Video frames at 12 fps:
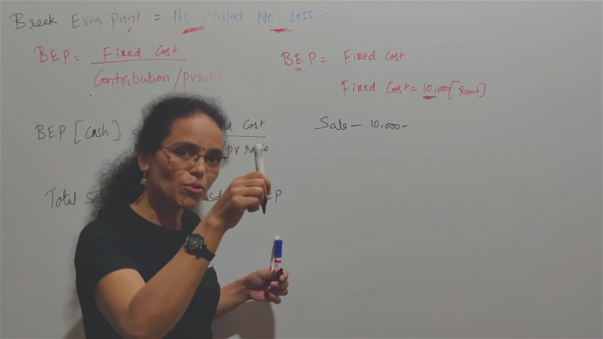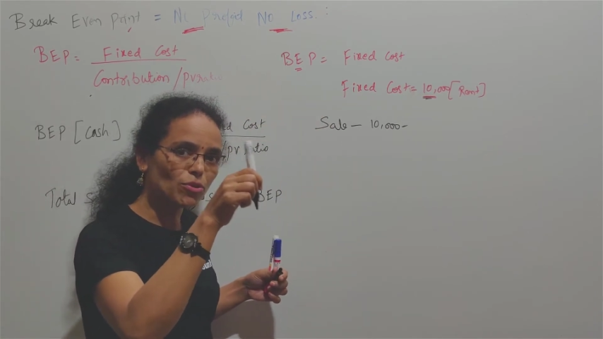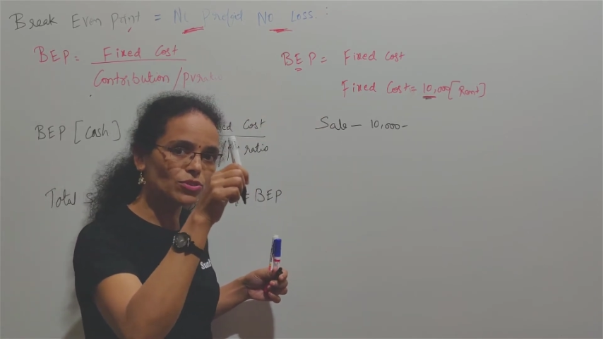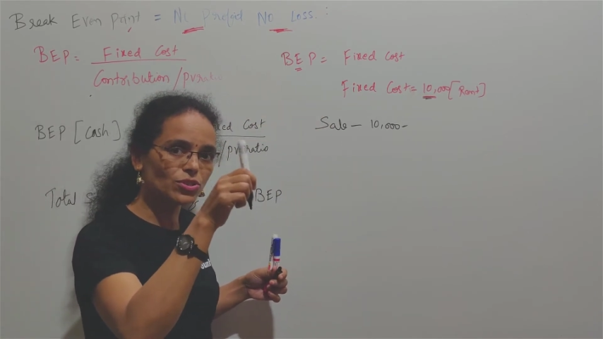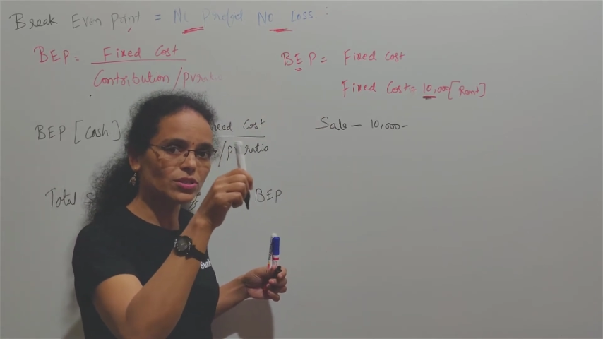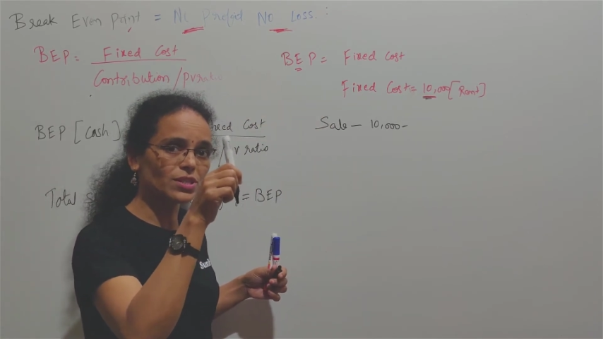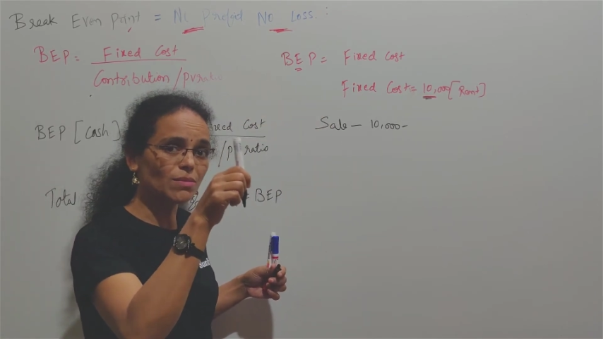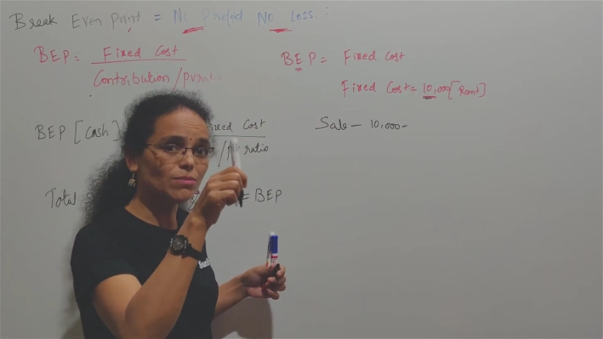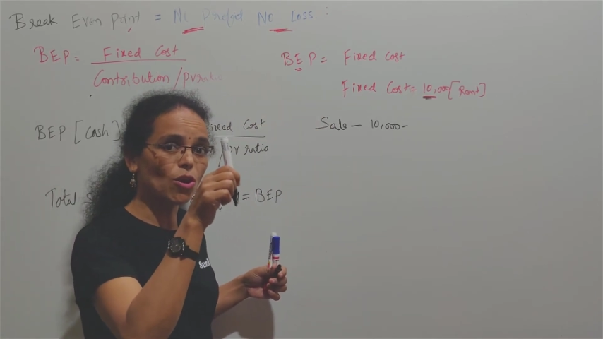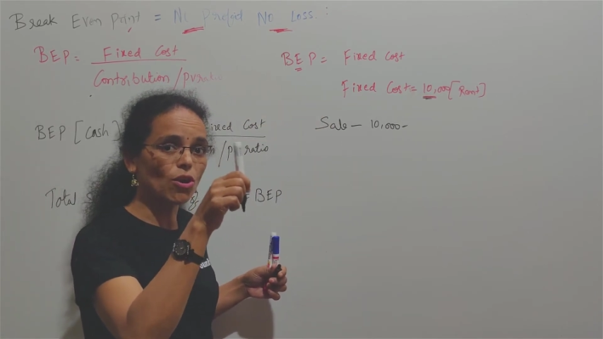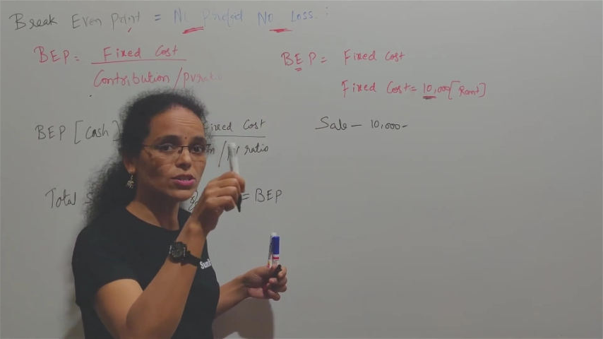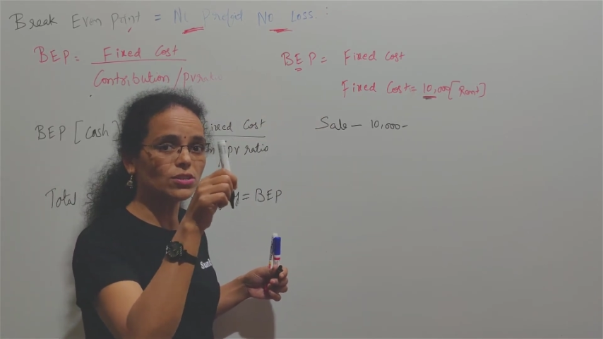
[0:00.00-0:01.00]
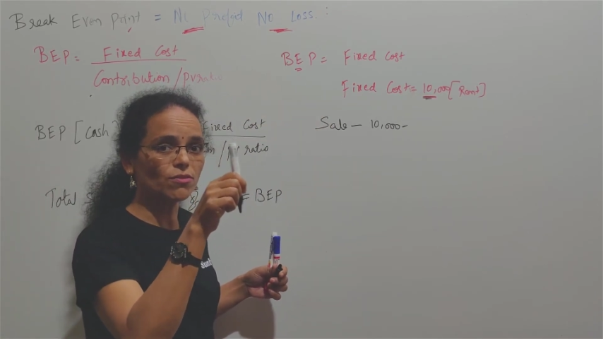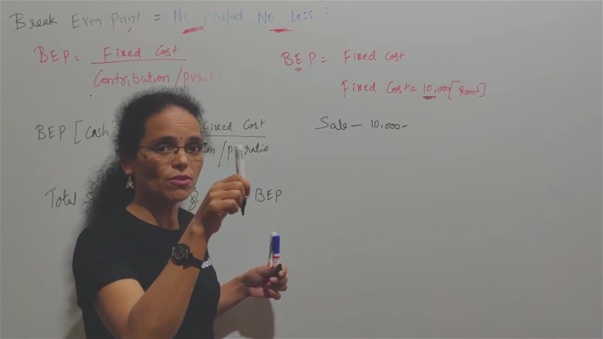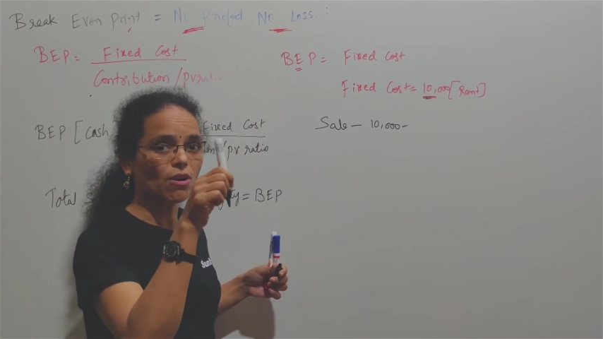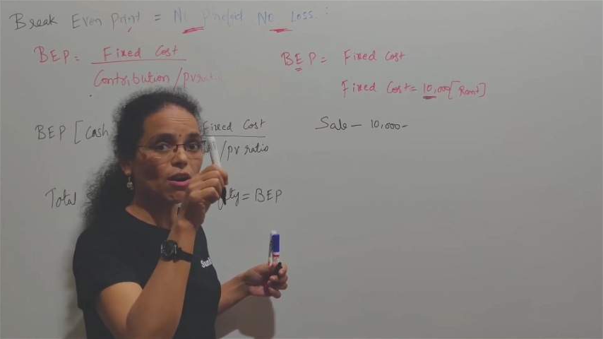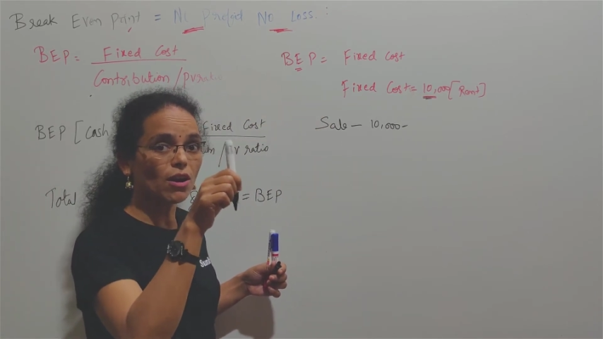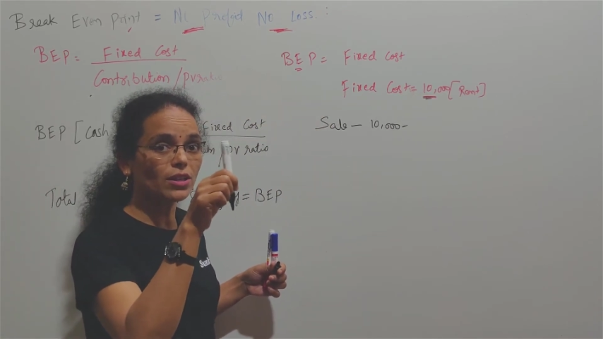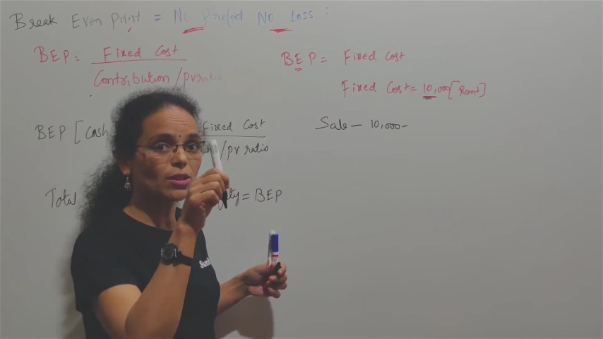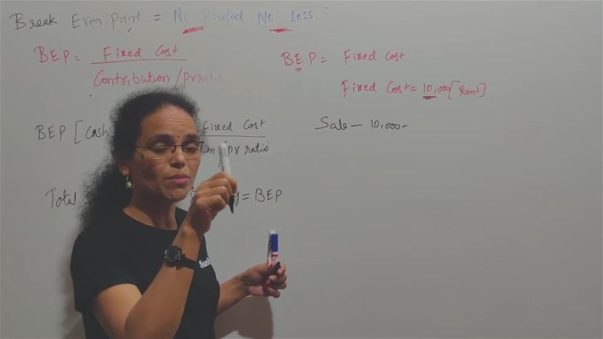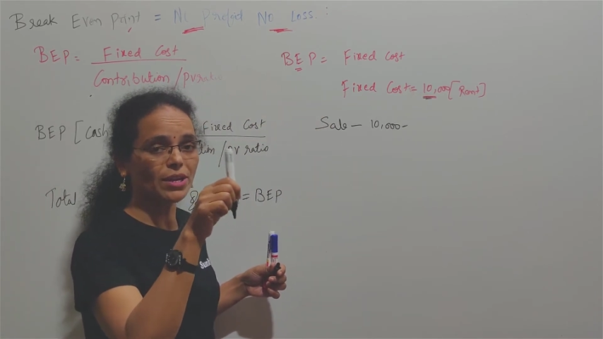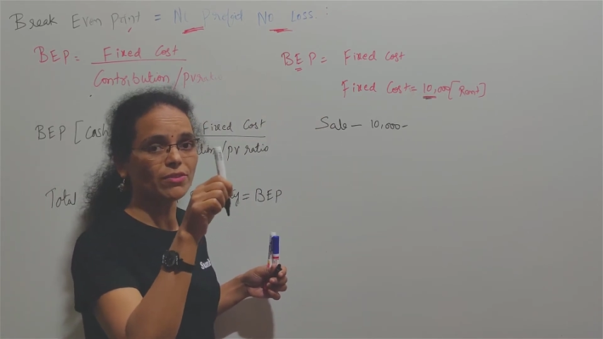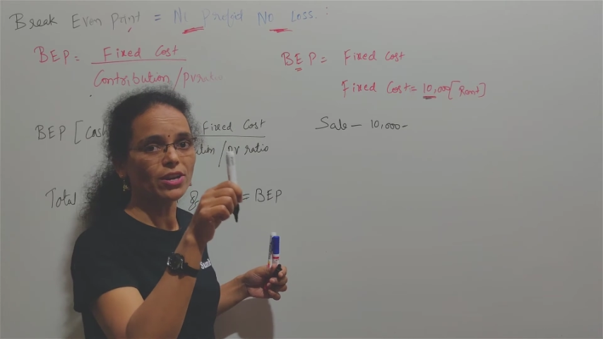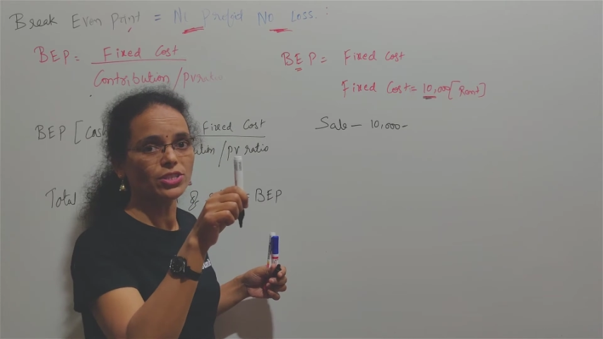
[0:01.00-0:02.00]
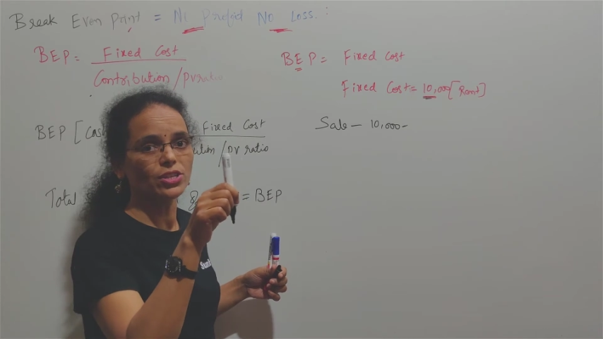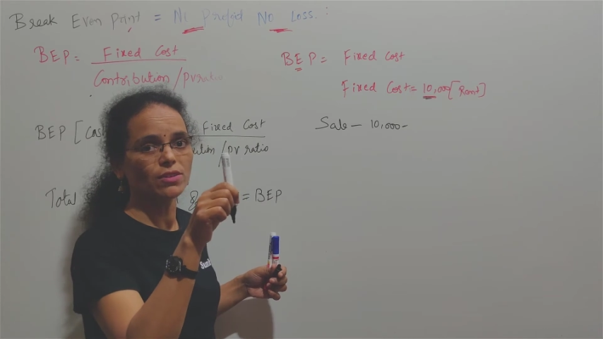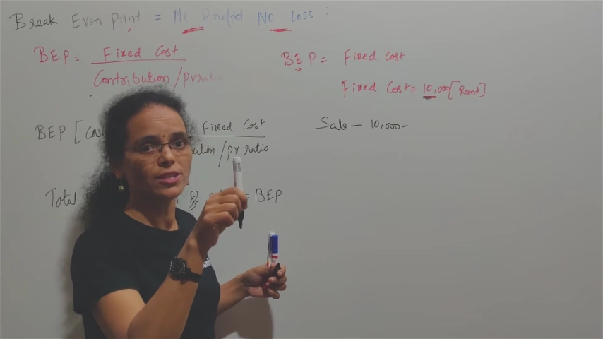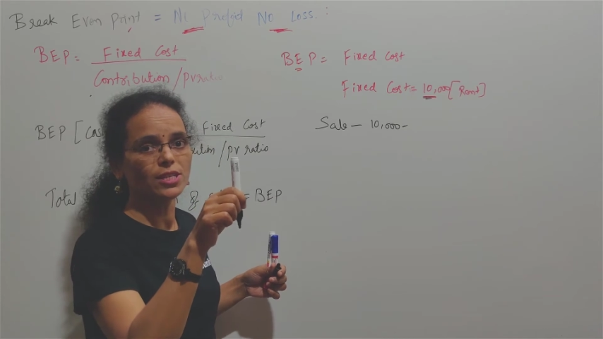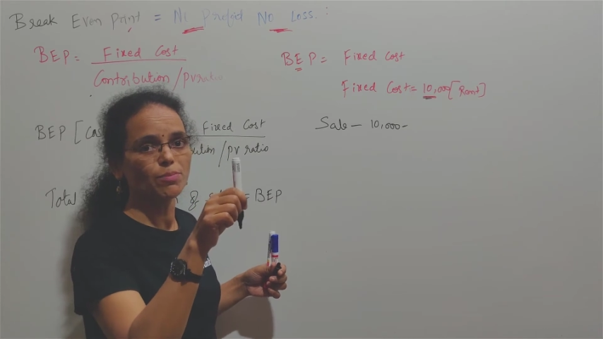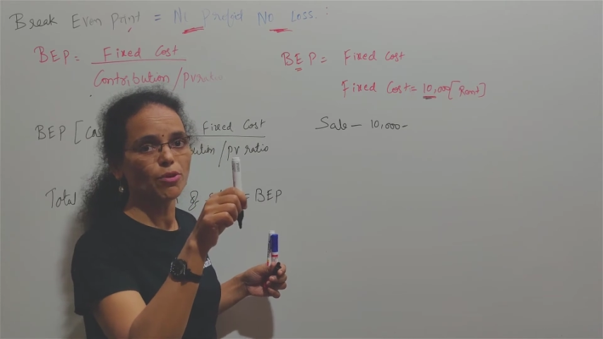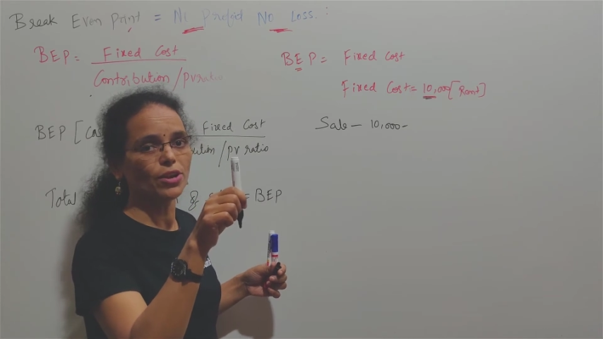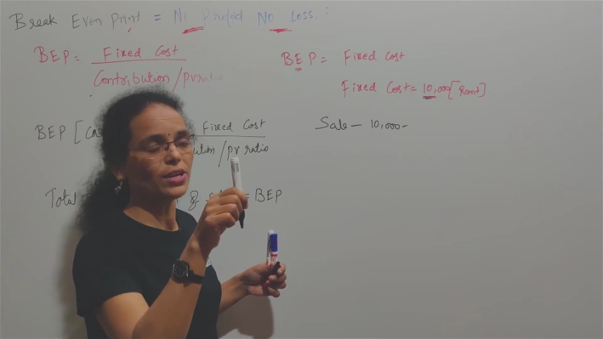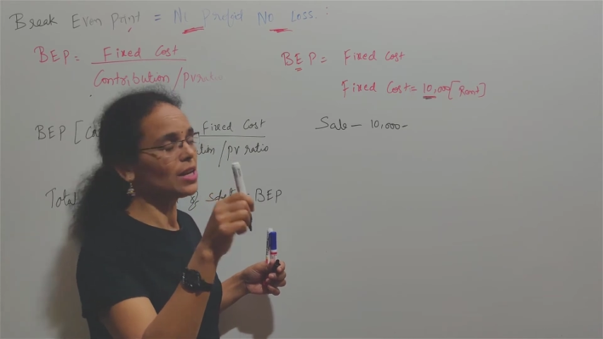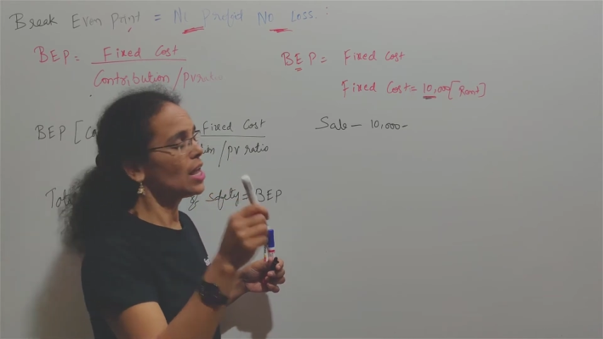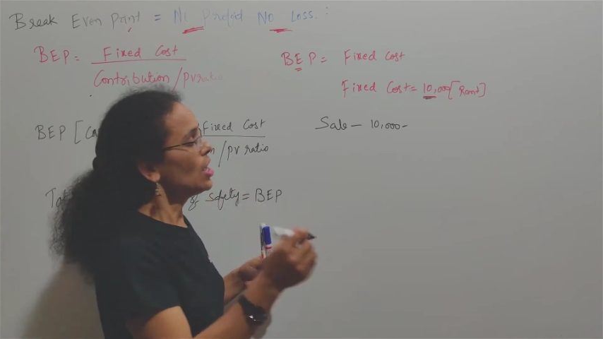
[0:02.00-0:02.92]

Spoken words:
cost on the manufacture of this product.